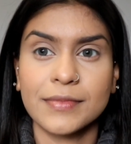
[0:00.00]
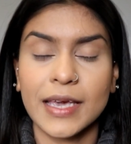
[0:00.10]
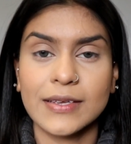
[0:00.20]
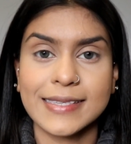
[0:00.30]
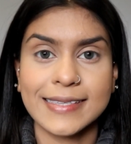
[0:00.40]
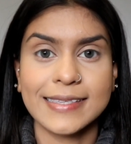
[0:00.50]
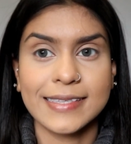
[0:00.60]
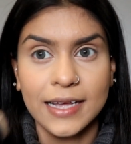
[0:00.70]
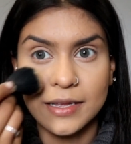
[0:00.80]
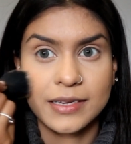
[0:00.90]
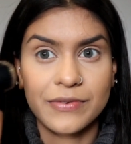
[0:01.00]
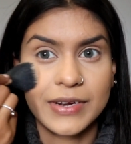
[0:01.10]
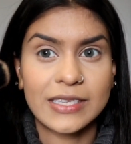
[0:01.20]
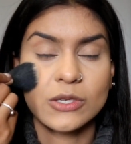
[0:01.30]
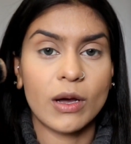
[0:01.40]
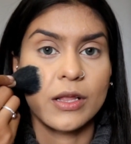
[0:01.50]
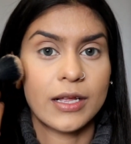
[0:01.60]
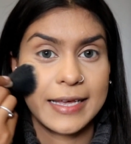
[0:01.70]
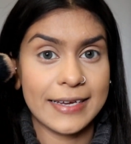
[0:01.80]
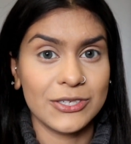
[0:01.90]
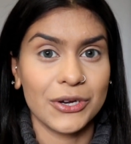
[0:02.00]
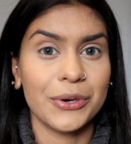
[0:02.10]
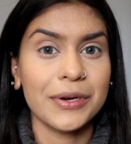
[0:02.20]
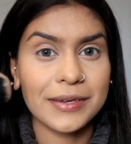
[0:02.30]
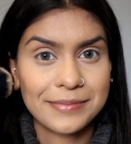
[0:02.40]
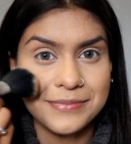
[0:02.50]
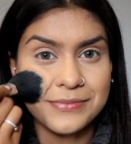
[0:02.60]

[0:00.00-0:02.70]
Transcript: Can you tell a difference? Do I look like a joke?